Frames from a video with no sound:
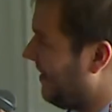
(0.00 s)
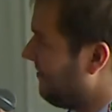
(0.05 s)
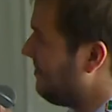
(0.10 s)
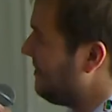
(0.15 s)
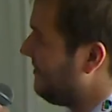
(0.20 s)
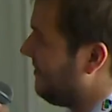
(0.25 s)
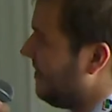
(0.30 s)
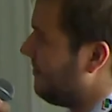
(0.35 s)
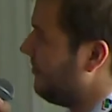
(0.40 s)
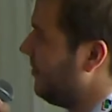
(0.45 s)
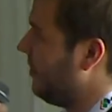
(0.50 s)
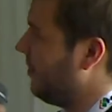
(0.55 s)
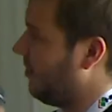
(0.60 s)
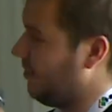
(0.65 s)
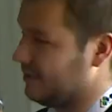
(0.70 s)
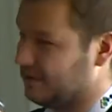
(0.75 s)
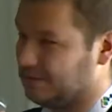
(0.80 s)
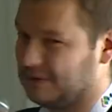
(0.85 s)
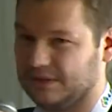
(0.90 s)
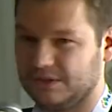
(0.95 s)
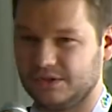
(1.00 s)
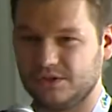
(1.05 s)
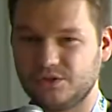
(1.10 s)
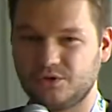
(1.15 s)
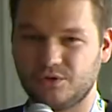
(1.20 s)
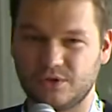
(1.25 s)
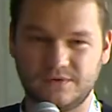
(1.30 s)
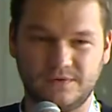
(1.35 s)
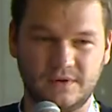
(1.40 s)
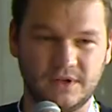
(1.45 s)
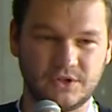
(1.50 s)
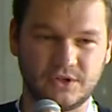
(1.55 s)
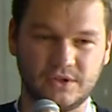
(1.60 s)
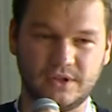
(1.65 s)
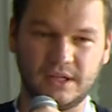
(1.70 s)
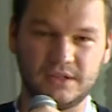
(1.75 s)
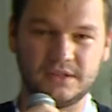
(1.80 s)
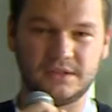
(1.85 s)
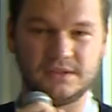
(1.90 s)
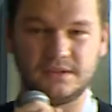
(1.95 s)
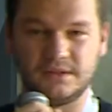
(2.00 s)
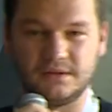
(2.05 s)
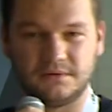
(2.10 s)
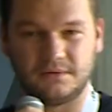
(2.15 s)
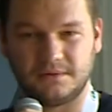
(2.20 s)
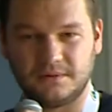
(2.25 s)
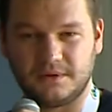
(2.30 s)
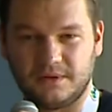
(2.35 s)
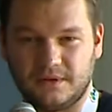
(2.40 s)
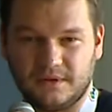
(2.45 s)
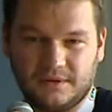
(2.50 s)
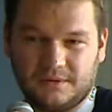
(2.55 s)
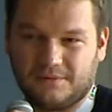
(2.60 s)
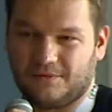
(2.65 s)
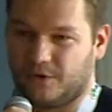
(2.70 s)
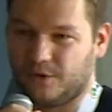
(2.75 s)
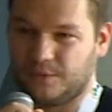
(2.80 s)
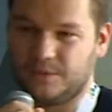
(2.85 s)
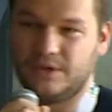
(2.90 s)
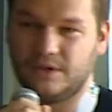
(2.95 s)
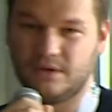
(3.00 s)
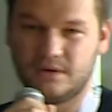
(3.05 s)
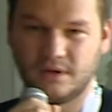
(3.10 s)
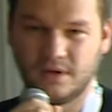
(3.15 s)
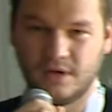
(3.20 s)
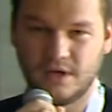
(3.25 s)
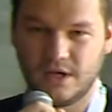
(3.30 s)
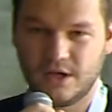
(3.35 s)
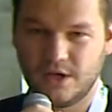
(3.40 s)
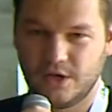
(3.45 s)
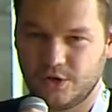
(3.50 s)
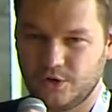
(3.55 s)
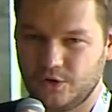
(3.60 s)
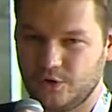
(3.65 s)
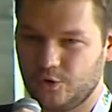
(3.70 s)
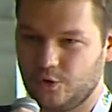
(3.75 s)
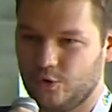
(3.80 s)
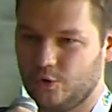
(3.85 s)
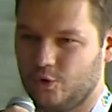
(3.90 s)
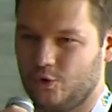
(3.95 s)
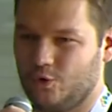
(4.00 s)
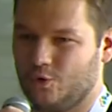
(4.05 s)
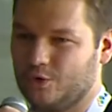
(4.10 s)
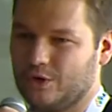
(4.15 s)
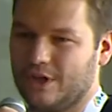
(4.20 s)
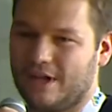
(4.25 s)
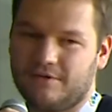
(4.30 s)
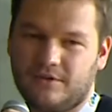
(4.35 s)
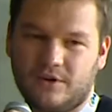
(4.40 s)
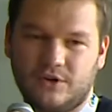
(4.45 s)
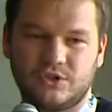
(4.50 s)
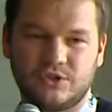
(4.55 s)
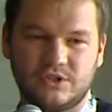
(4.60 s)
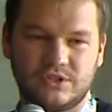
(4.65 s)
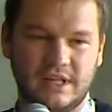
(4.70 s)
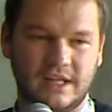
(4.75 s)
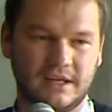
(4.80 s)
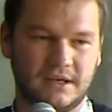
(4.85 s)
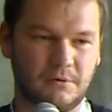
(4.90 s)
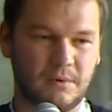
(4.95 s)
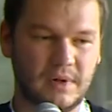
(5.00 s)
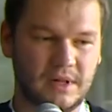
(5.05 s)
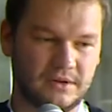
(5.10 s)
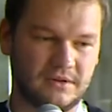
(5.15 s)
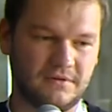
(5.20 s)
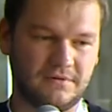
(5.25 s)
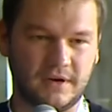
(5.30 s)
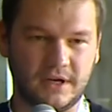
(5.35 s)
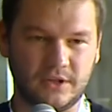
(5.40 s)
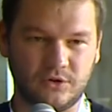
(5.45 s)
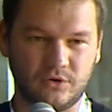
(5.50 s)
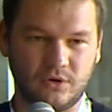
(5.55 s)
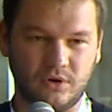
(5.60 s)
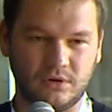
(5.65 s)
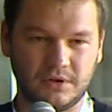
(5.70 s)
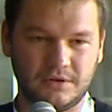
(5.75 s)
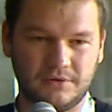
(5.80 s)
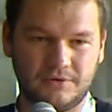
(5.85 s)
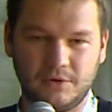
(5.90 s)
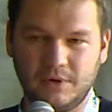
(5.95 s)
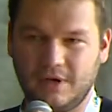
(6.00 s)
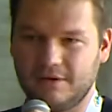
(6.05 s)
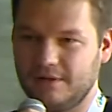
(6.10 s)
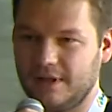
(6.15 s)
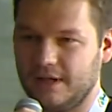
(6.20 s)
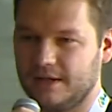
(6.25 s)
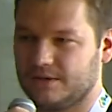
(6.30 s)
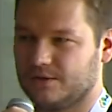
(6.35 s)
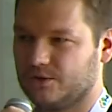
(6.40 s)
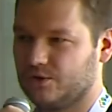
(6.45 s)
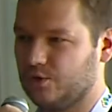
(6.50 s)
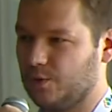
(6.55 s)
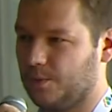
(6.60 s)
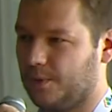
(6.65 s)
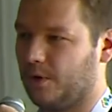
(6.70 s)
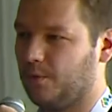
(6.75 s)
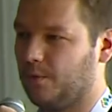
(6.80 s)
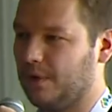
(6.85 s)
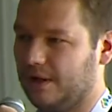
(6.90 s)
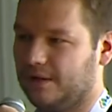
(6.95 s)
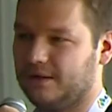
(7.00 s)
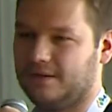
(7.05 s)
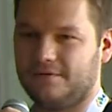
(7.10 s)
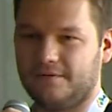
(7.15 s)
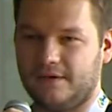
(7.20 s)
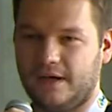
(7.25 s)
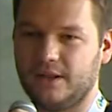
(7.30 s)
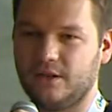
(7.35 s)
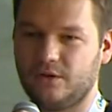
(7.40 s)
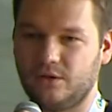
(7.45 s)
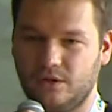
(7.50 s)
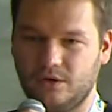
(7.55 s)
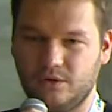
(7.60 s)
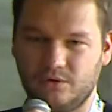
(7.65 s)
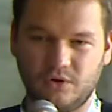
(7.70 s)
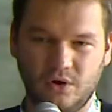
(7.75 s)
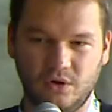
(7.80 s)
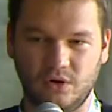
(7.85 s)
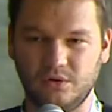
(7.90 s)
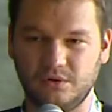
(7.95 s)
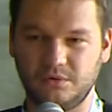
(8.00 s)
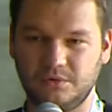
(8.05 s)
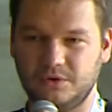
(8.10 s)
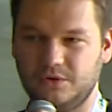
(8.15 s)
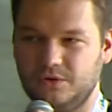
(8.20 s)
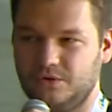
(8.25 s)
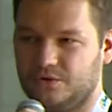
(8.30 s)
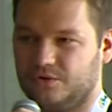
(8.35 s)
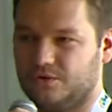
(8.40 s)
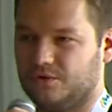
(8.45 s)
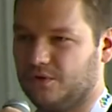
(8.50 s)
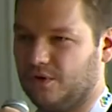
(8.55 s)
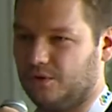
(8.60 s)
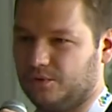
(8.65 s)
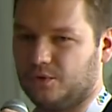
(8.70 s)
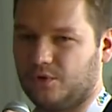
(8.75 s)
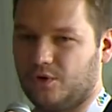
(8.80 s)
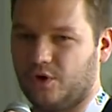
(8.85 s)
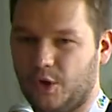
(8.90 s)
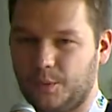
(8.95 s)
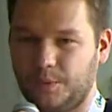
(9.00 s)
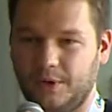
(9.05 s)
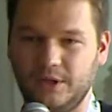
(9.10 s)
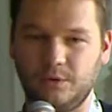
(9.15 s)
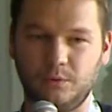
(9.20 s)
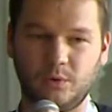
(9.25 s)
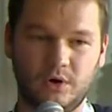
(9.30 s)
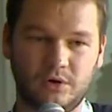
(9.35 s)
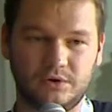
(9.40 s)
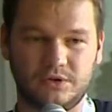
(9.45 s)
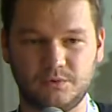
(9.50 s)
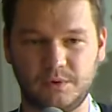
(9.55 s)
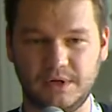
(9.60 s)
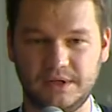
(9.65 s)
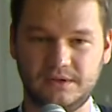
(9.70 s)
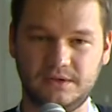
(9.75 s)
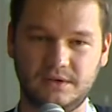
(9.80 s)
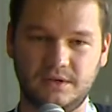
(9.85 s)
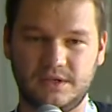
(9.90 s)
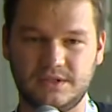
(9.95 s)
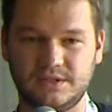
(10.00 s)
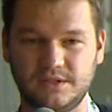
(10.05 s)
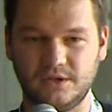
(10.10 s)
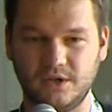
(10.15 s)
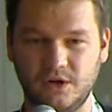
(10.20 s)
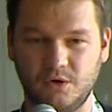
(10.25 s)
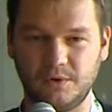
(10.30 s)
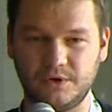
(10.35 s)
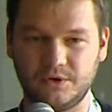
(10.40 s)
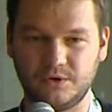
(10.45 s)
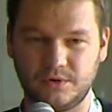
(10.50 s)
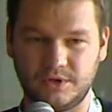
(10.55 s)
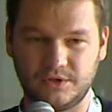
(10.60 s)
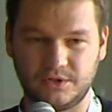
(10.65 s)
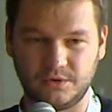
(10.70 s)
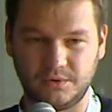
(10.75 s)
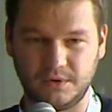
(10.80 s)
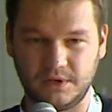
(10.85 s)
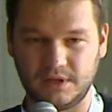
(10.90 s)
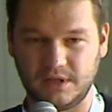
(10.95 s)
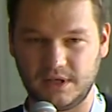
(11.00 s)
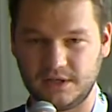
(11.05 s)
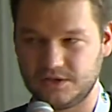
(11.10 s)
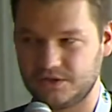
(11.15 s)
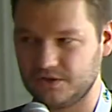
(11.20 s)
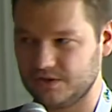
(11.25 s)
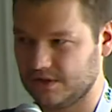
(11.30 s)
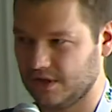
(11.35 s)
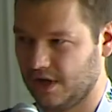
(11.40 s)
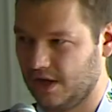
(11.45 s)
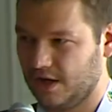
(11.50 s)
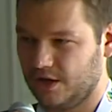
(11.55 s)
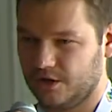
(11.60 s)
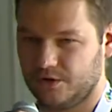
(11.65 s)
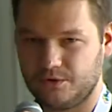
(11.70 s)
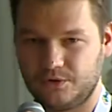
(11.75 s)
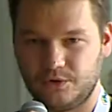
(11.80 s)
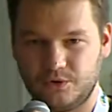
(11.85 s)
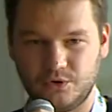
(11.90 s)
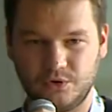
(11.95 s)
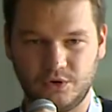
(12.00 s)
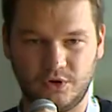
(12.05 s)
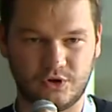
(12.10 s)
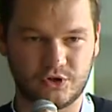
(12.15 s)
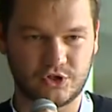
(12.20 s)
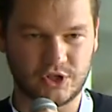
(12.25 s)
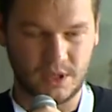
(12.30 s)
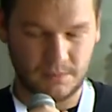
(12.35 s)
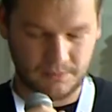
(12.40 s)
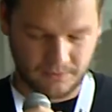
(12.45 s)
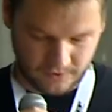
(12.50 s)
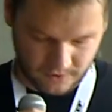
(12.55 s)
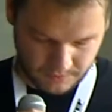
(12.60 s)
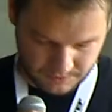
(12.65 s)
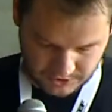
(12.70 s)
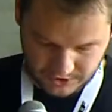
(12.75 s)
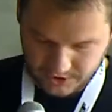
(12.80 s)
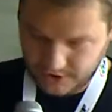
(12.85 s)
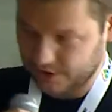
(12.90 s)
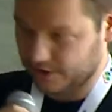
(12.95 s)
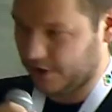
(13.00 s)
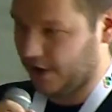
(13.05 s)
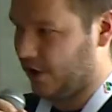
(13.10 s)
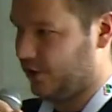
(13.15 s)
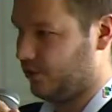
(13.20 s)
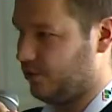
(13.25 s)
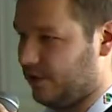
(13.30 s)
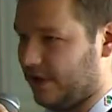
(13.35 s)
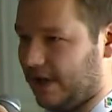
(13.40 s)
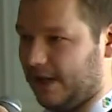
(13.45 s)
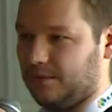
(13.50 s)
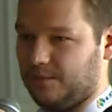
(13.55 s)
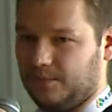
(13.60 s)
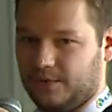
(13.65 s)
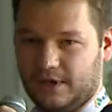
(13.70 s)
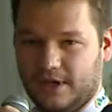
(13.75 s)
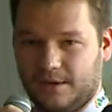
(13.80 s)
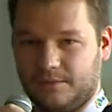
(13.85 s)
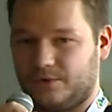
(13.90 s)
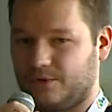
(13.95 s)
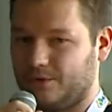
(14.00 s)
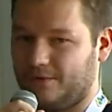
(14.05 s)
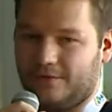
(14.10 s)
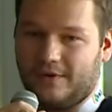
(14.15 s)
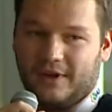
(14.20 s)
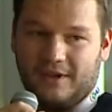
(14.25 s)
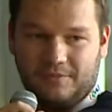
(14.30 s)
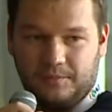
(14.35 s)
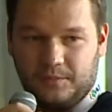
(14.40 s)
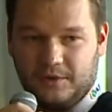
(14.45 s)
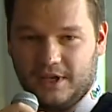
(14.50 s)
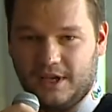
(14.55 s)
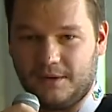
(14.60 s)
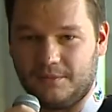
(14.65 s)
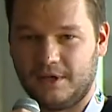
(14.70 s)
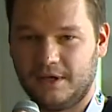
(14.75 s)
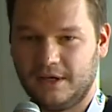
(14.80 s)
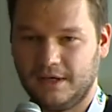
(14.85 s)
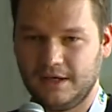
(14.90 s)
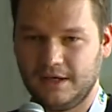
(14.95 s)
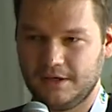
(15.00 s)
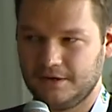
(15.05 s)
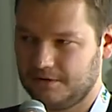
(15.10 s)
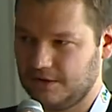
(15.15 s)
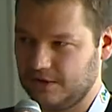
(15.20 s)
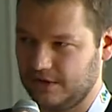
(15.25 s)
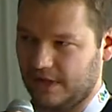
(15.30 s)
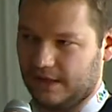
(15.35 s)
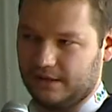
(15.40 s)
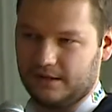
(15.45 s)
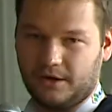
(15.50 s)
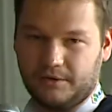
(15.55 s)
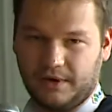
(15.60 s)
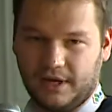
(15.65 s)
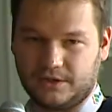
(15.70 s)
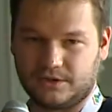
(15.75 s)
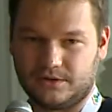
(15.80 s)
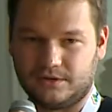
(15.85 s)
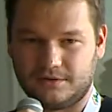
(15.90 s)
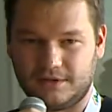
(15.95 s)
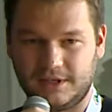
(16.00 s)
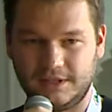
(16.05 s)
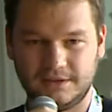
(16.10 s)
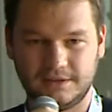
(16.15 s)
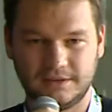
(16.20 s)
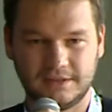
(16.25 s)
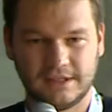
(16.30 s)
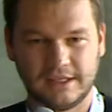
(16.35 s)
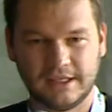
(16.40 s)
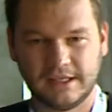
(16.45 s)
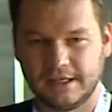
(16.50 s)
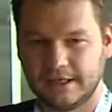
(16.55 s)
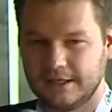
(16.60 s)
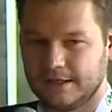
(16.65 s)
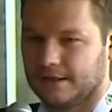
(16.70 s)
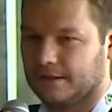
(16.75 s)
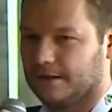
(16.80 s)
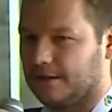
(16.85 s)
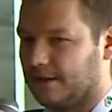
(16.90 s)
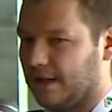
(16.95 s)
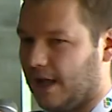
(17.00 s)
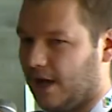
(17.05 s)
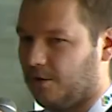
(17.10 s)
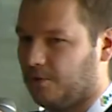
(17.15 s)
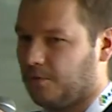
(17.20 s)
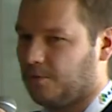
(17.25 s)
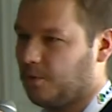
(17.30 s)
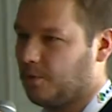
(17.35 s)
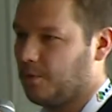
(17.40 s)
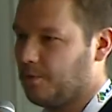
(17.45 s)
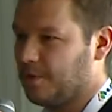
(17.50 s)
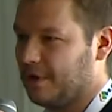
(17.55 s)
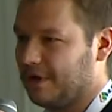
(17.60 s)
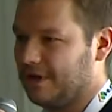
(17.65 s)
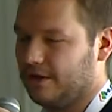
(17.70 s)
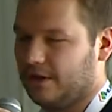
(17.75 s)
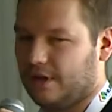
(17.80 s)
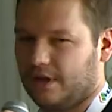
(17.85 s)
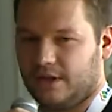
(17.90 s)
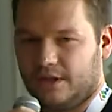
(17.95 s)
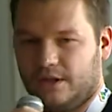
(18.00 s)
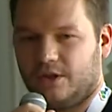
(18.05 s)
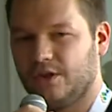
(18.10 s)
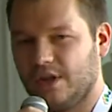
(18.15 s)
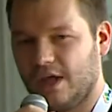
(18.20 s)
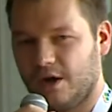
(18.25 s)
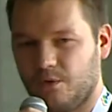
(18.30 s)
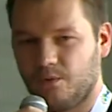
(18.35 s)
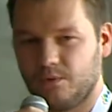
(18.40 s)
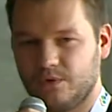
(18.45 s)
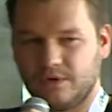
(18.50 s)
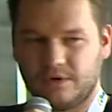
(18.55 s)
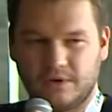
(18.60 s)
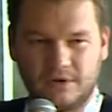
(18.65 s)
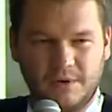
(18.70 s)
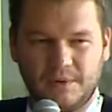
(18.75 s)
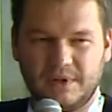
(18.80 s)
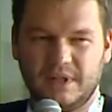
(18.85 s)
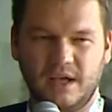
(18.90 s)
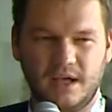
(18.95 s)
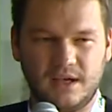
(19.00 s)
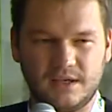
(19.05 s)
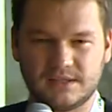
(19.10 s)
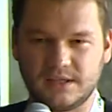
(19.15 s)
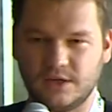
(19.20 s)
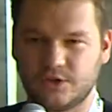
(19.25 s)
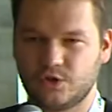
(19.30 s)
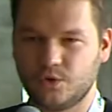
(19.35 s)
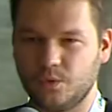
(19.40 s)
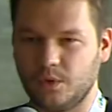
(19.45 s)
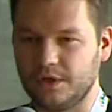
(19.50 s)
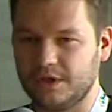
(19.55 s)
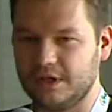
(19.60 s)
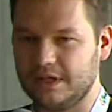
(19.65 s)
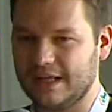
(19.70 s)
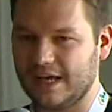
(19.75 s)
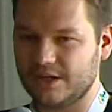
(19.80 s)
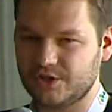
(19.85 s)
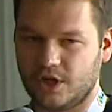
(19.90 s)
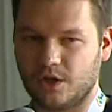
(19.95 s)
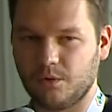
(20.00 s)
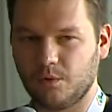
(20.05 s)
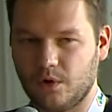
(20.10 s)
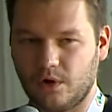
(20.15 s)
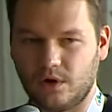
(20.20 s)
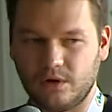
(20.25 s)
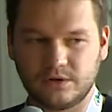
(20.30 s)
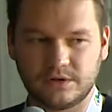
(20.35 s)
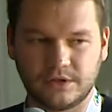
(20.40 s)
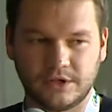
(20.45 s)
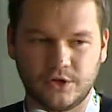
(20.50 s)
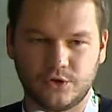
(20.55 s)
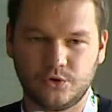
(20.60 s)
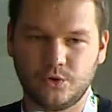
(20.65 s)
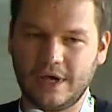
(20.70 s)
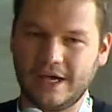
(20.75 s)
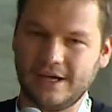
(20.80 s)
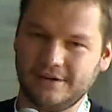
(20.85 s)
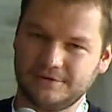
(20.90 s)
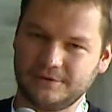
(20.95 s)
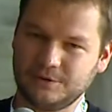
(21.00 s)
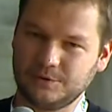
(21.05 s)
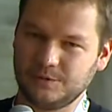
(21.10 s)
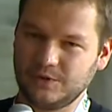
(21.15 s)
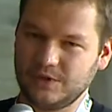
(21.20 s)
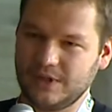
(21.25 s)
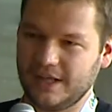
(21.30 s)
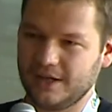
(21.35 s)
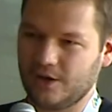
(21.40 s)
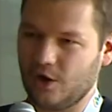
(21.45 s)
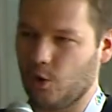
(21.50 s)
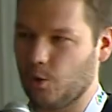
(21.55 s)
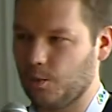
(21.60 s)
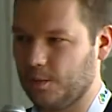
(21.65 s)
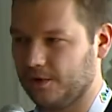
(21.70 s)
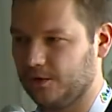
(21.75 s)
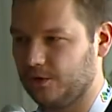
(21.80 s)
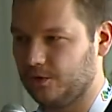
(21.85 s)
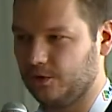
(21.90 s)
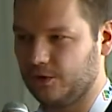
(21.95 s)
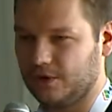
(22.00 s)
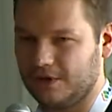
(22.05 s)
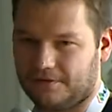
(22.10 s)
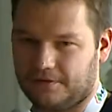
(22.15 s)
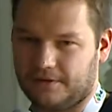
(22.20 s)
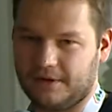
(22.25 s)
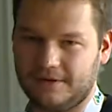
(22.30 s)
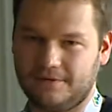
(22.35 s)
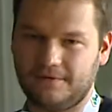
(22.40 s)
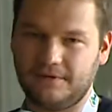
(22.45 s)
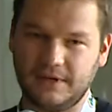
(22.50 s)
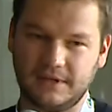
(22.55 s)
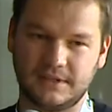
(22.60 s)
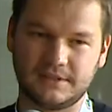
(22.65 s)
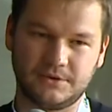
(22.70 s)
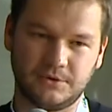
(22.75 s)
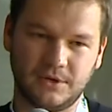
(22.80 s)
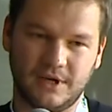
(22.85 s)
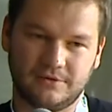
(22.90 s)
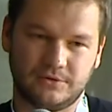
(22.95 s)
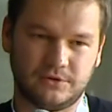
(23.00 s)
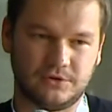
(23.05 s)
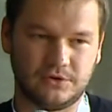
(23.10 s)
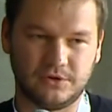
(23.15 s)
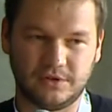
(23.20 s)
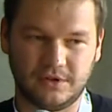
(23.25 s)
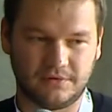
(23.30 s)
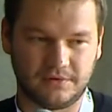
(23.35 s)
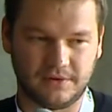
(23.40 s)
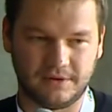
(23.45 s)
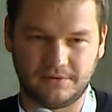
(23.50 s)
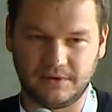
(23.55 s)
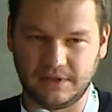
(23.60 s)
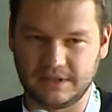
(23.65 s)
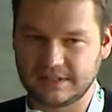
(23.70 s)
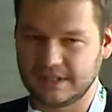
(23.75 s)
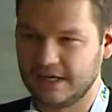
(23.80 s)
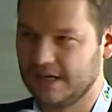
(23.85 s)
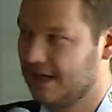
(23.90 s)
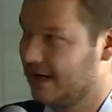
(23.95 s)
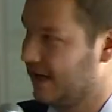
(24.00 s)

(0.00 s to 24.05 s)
With every role, so this is cross-functionality for me. You're never just like a well-defined role. If you have like super well-defined role, you should go to corporate world 20 years ago when you were doing like just, you do your job from here to 9 p.m. to 5 p.m. in that direction, right? Now, nowadays, actually, in agile world, you have to be like open to different things. You have to do different things.